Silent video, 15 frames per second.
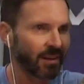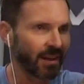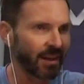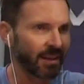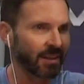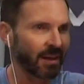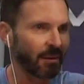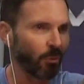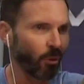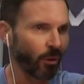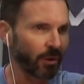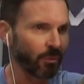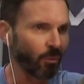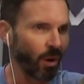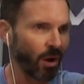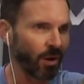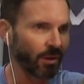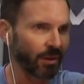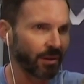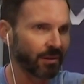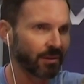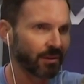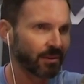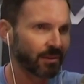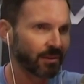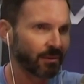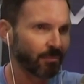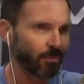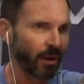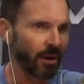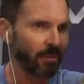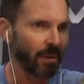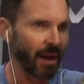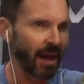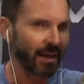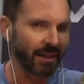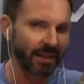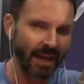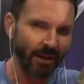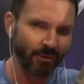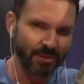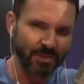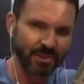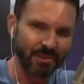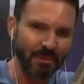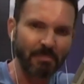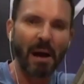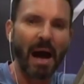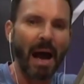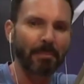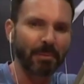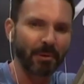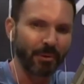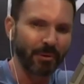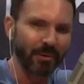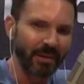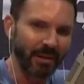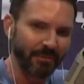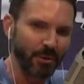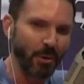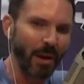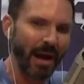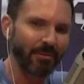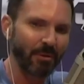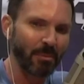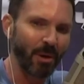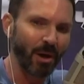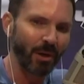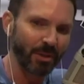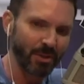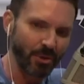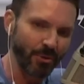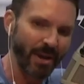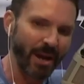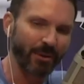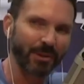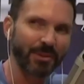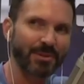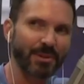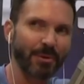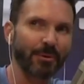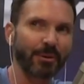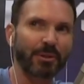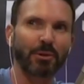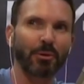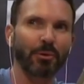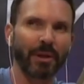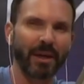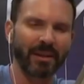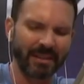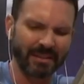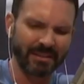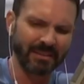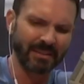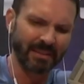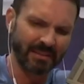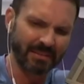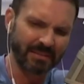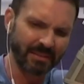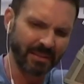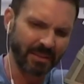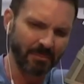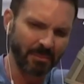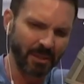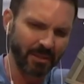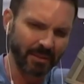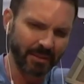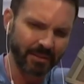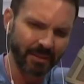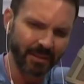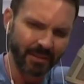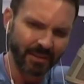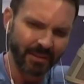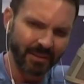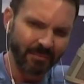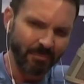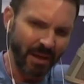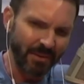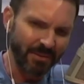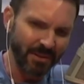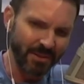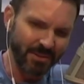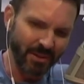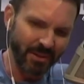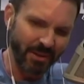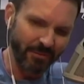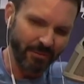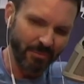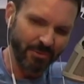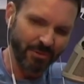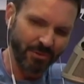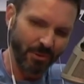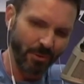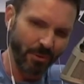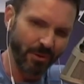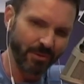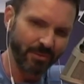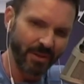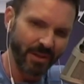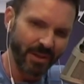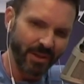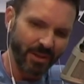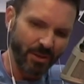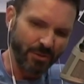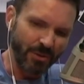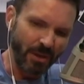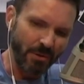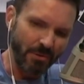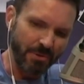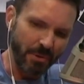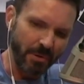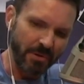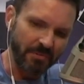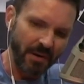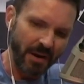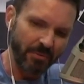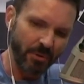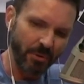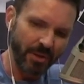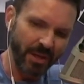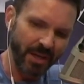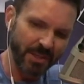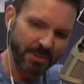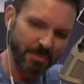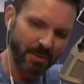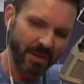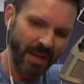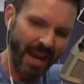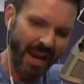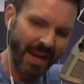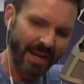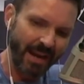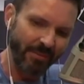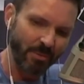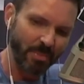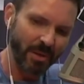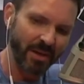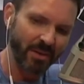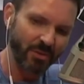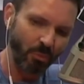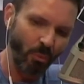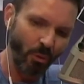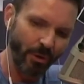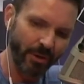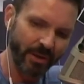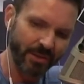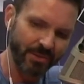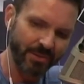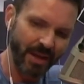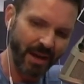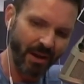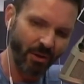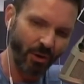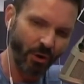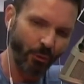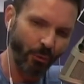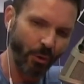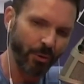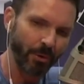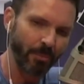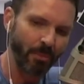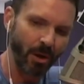And Morgan Wallen brought it back, and now it's popular. If you have a mullet, you're now considered cool, not like, ugh, look at the mullet. Bethany's on here from Stewart. You say your 35-year-old husband and everybody at his work has now grown a